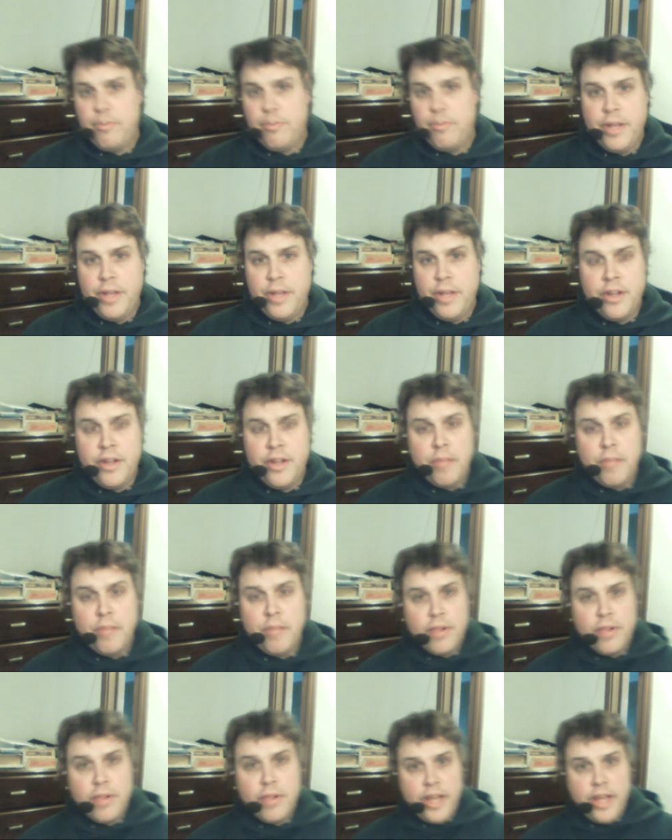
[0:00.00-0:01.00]
people are
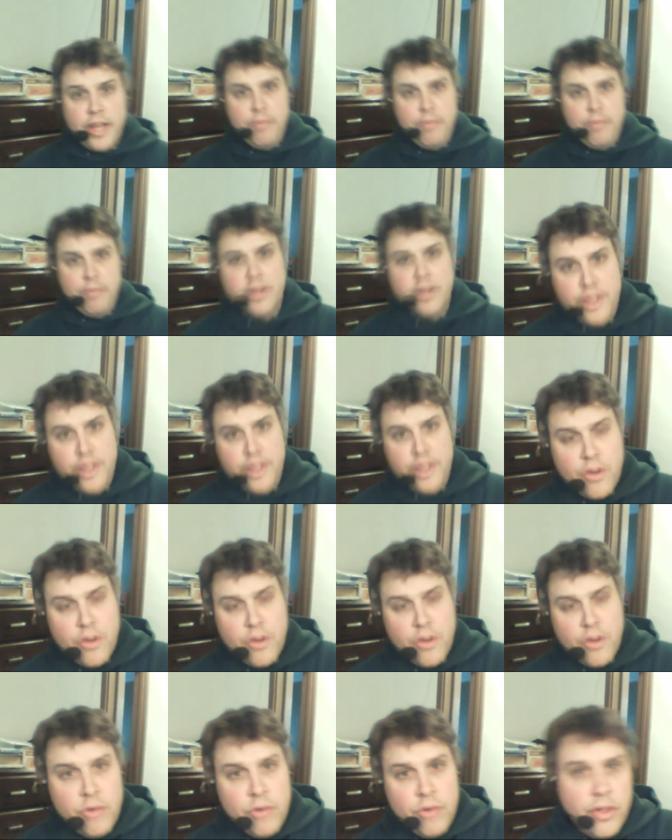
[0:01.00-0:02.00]
just being
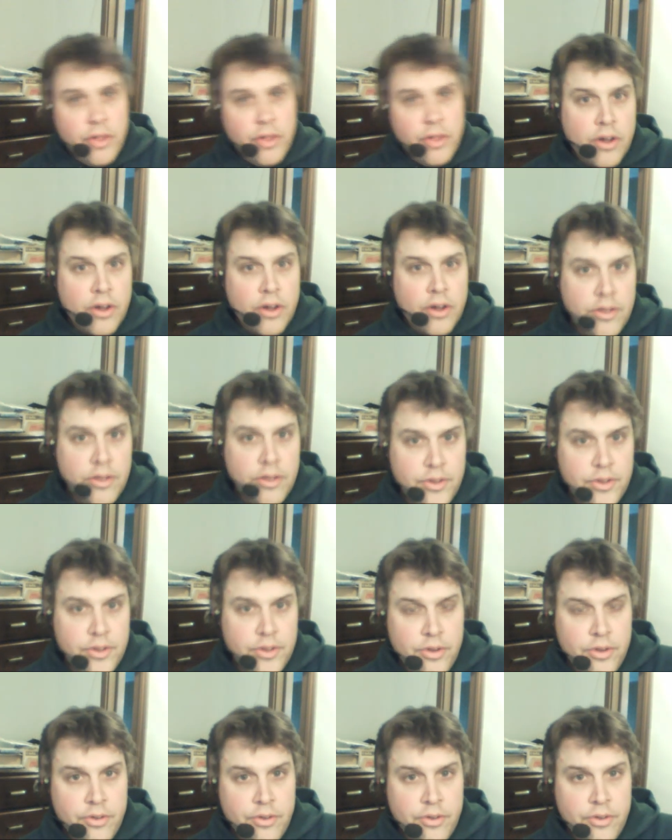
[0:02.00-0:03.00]
manipulated because they don't know
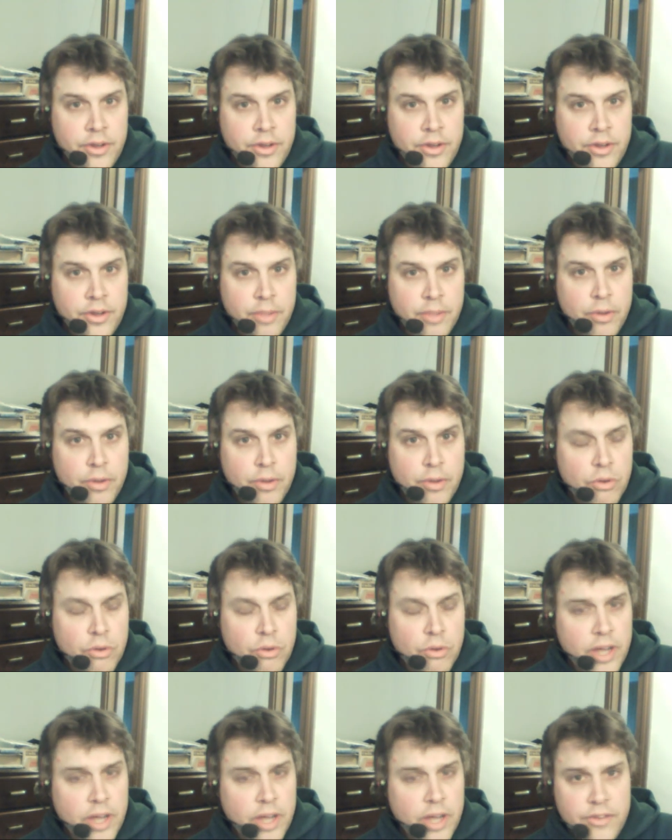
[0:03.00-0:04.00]
the
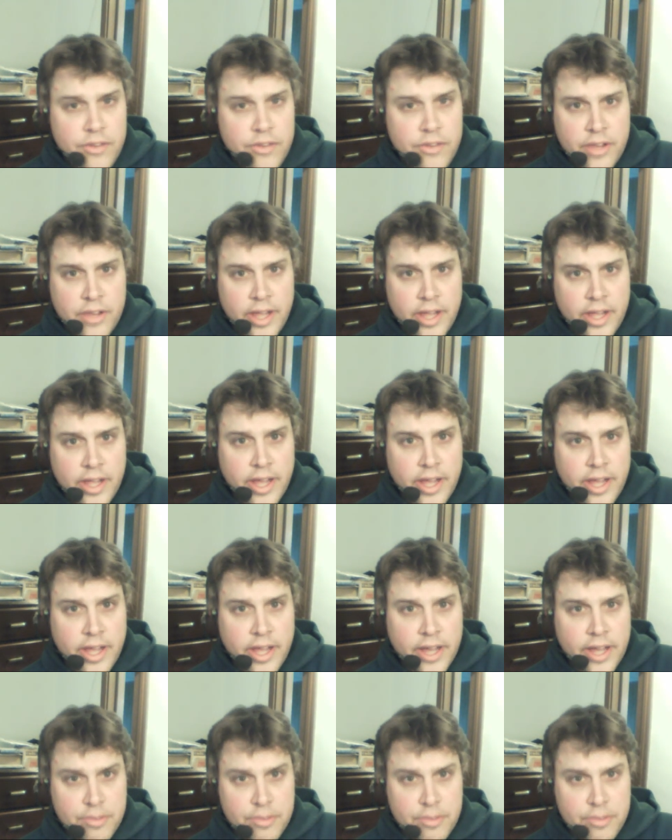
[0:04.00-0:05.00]
Constitution, the Bill of
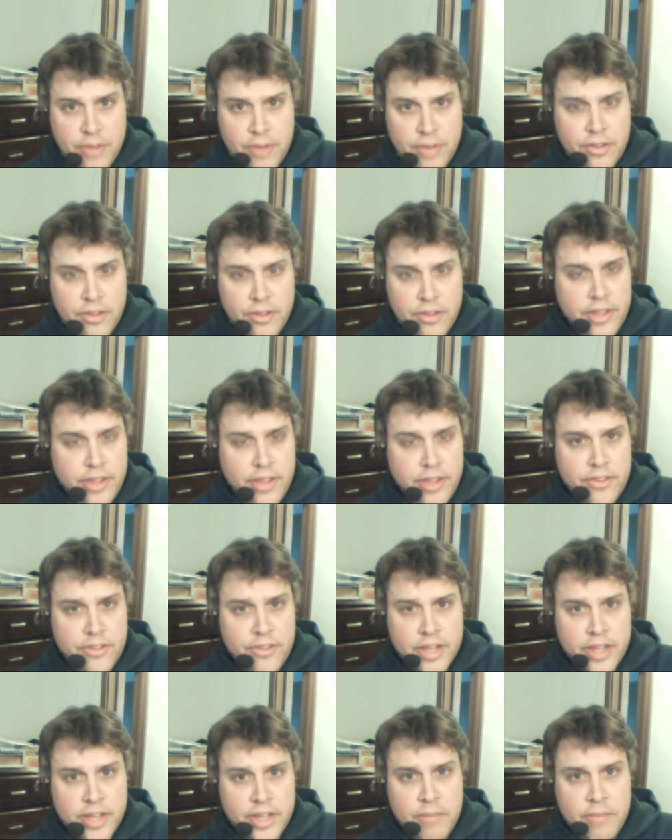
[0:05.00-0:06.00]
Rights,
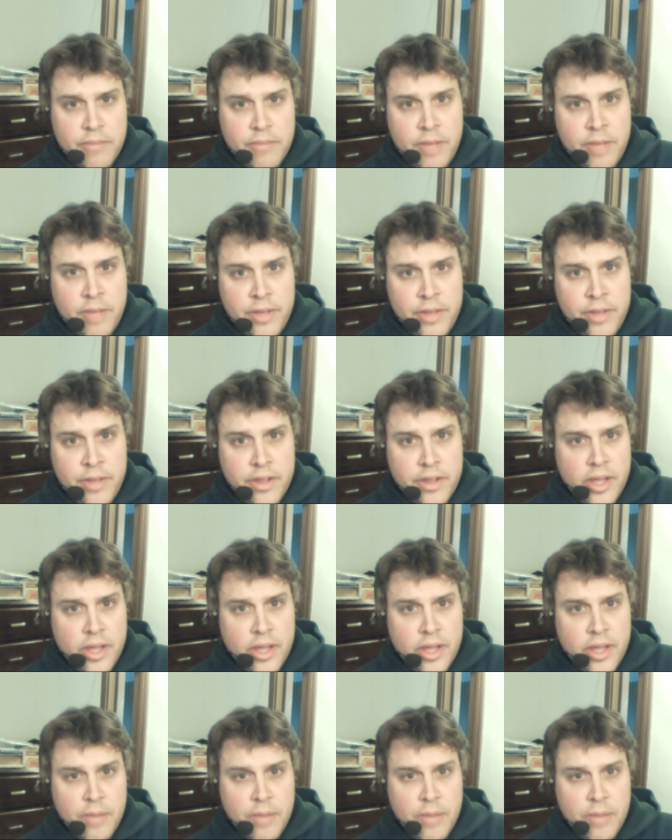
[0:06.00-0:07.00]
especially the Second
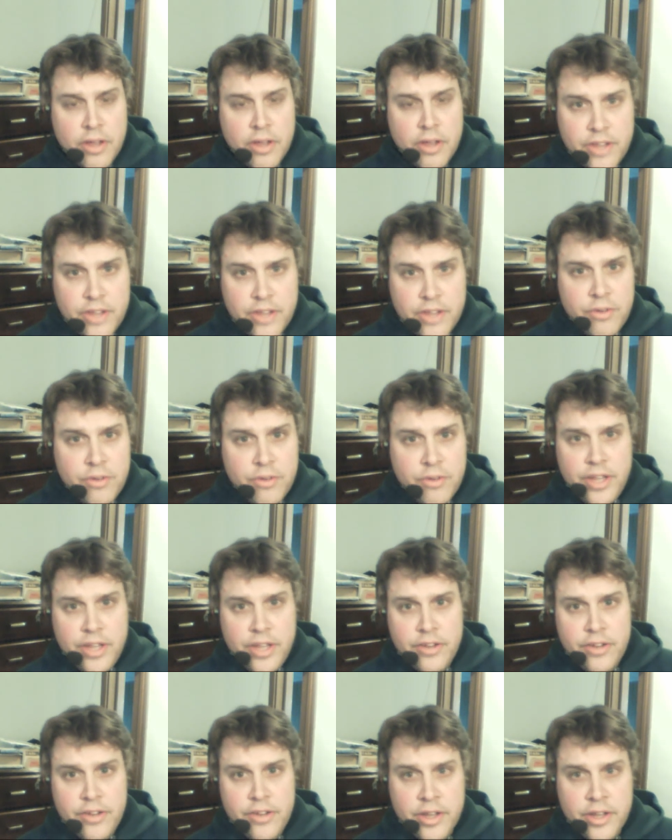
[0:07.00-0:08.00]
Amendment,
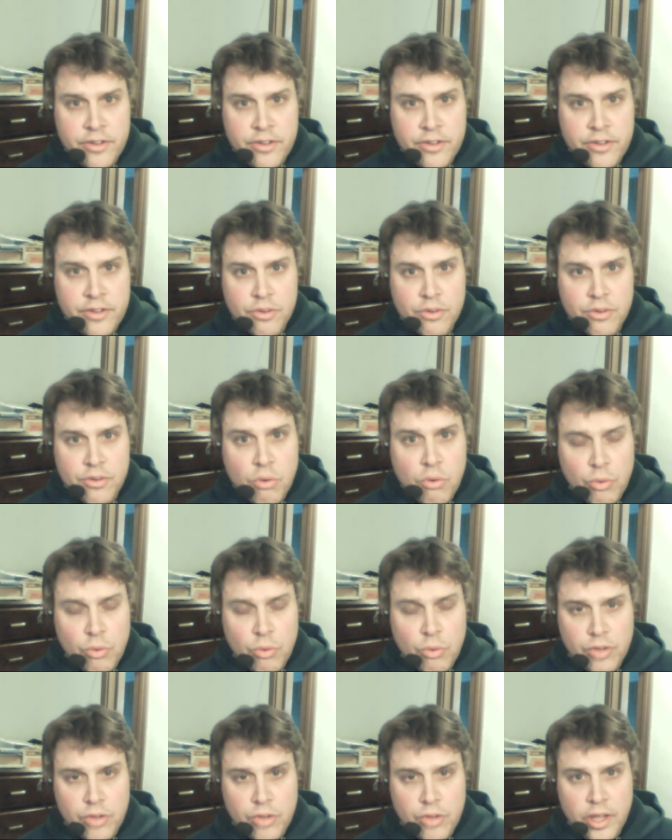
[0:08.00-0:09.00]
because they don't teach it in
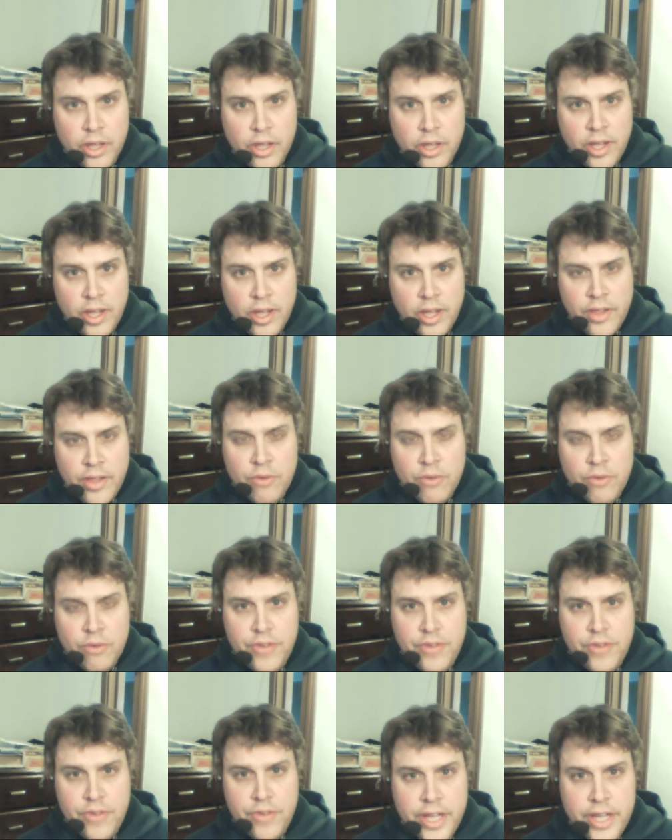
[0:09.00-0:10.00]
the schools.
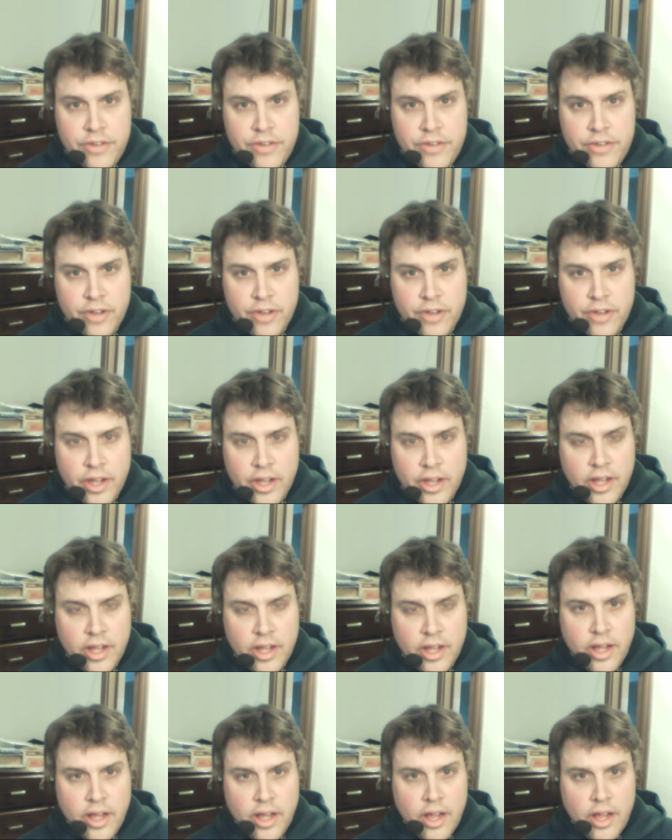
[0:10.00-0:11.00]
They don't
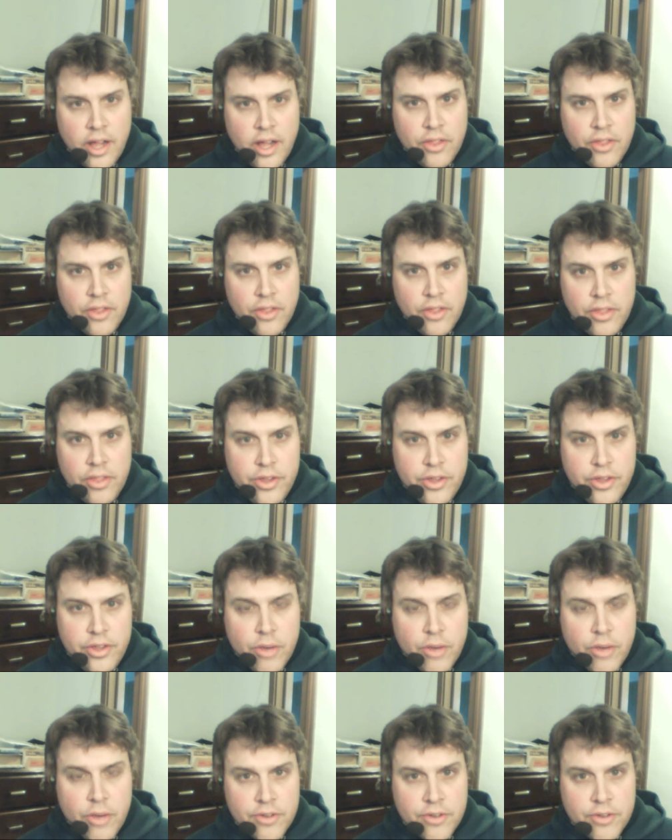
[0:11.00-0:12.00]
teach
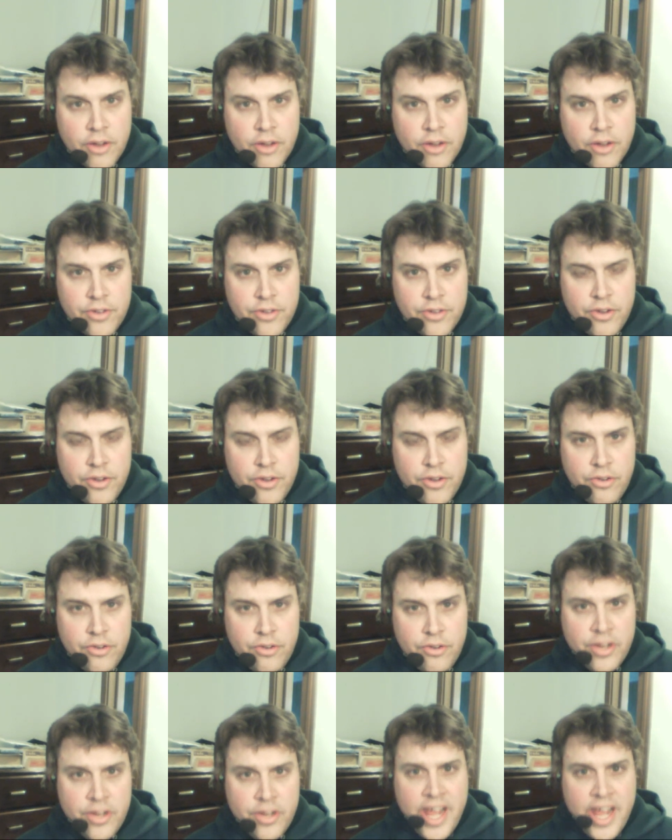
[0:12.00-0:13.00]
the, the U S
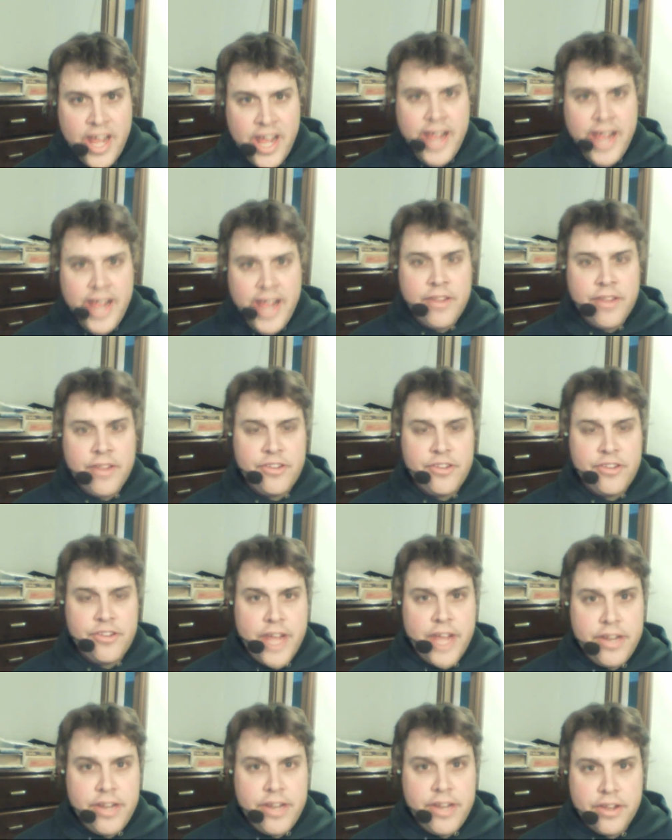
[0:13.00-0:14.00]
Constitution
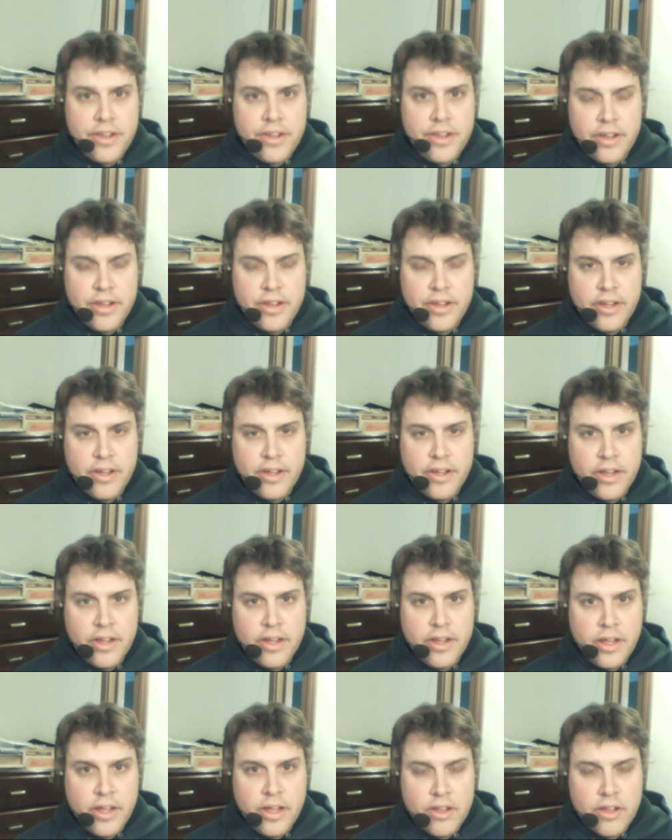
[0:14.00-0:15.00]
and the
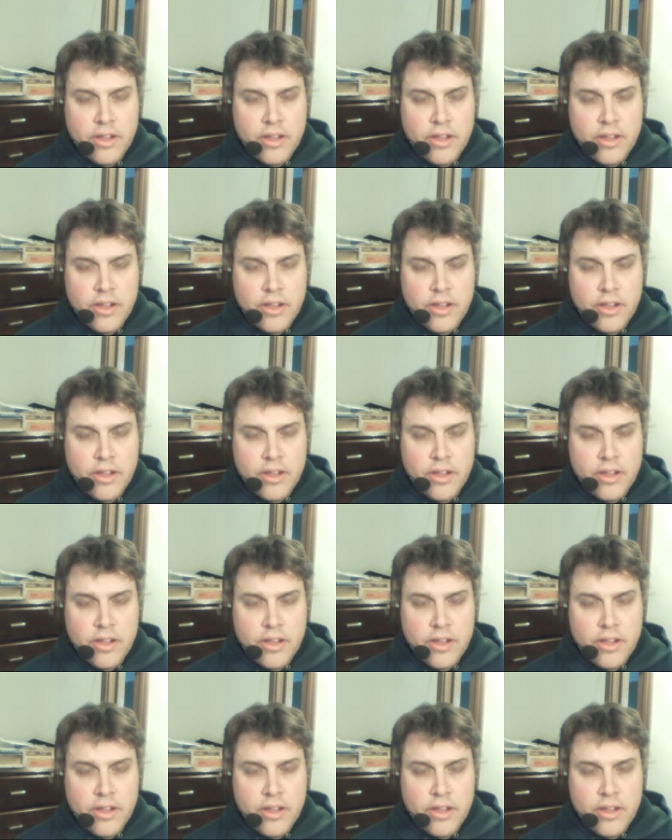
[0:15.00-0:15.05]
state